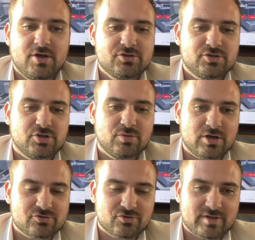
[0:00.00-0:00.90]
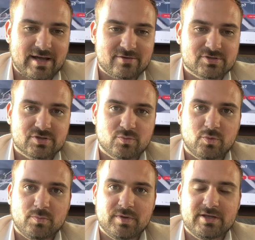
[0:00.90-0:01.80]
200,000
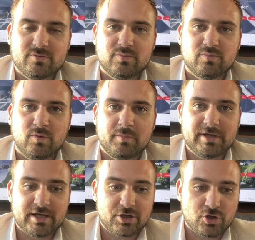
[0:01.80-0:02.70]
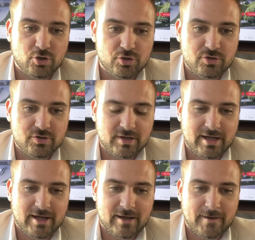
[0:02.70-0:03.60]
would be would be a good
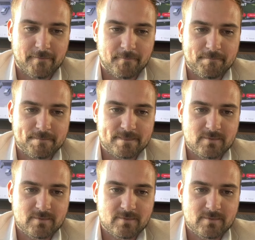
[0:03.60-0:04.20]
um,